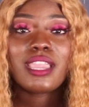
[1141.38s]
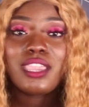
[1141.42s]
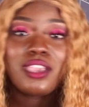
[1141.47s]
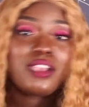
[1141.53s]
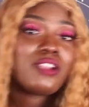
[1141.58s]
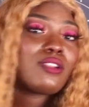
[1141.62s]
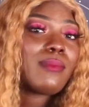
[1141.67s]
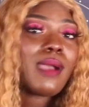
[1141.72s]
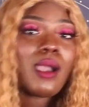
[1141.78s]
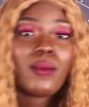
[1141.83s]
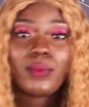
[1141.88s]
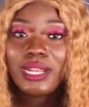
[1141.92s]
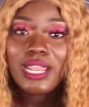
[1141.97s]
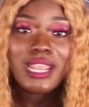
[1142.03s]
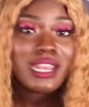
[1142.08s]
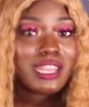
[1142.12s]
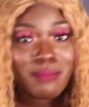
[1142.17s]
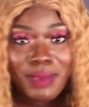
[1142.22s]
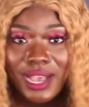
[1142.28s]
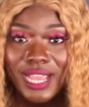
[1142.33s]
caring about what
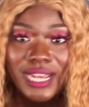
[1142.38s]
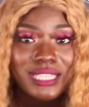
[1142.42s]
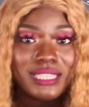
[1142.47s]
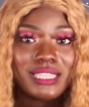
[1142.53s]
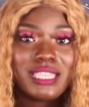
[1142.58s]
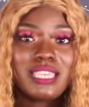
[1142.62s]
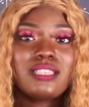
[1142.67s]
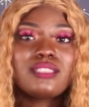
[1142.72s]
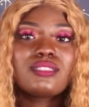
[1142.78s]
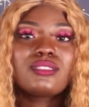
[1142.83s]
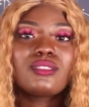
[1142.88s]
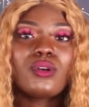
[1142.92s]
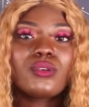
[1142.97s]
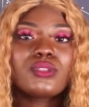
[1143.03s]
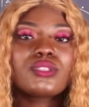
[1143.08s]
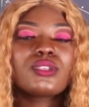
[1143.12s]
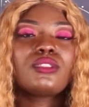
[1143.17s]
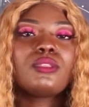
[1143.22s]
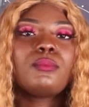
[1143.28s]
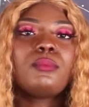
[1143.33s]
anybody thinks.
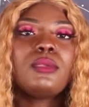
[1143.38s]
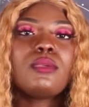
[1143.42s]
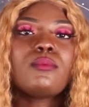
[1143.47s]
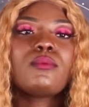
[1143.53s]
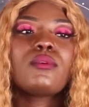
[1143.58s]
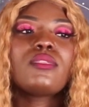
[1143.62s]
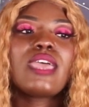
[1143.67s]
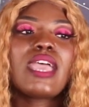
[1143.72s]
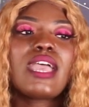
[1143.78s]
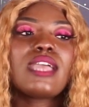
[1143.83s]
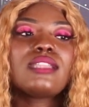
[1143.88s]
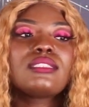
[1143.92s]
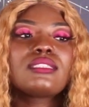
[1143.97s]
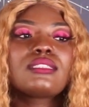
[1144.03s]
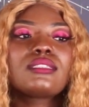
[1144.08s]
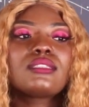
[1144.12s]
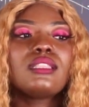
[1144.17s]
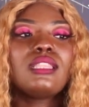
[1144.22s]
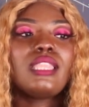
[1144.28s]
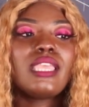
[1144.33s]
Those are the people
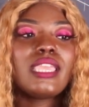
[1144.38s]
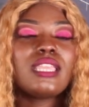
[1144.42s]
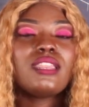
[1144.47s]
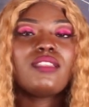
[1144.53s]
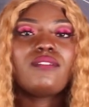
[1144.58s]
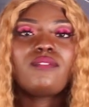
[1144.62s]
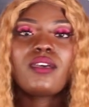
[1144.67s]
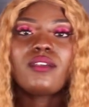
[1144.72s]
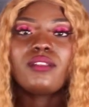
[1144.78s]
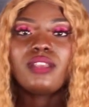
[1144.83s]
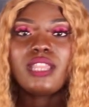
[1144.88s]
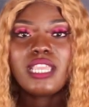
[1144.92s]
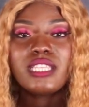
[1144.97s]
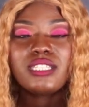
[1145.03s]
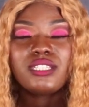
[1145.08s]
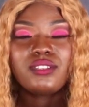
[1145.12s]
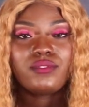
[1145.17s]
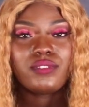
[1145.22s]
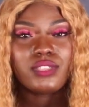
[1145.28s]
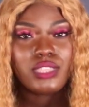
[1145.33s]
that's laying the
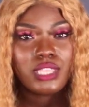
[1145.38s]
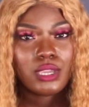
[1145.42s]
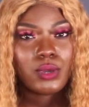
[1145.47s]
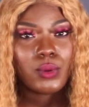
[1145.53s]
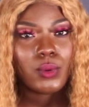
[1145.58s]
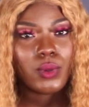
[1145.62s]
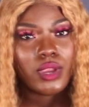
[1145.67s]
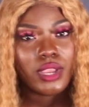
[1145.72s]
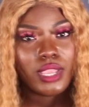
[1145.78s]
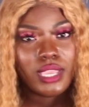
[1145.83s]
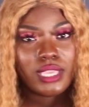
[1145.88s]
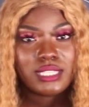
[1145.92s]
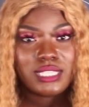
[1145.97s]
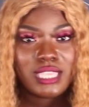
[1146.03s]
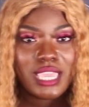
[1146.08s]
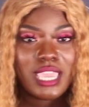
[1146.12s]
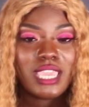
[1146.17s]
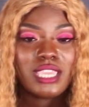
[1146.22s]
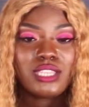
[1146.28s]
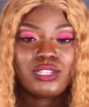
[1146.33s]
foundation for the Aquarius
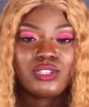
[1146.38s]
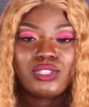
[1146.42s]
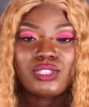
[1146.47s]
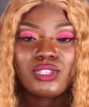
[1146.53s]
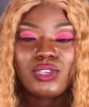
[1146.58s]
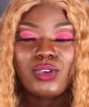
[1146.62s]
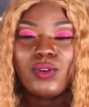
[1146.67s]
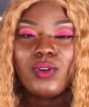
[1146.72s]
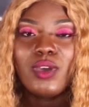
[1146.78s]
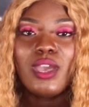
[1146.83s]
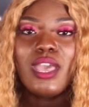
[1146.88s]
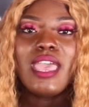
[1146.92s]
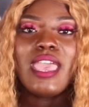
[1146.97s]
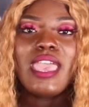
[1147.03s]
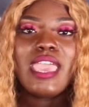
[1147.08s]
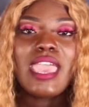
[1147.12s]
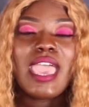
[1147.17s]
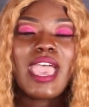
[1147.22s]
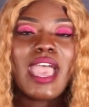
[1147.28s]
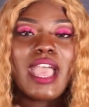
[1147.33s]
age. So
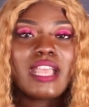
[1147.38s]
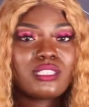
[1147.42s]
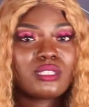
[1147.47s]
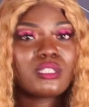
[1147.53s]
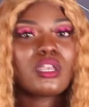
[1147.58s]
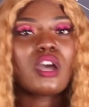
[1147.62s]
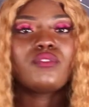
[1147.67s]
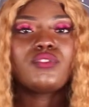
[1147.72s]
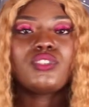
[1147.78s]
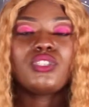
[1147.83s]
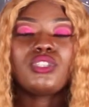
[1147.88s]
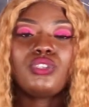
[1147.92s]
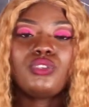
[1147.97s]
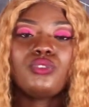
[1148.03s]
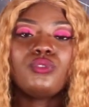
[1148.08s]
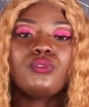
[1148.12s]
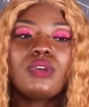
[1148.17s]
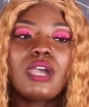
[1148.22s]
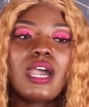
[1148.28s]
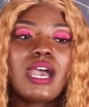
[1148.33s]
hats off to
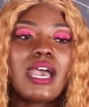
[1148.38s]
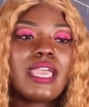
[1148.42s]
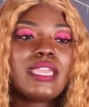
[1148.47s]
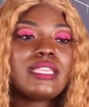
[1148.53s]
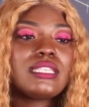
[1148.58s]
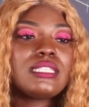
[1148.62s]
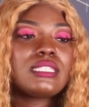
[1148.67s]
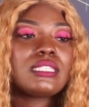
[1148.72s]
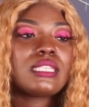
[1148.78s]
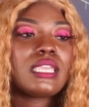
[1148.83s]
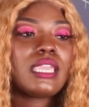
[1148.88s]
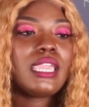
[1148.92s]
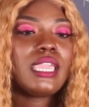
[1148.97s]
you guys.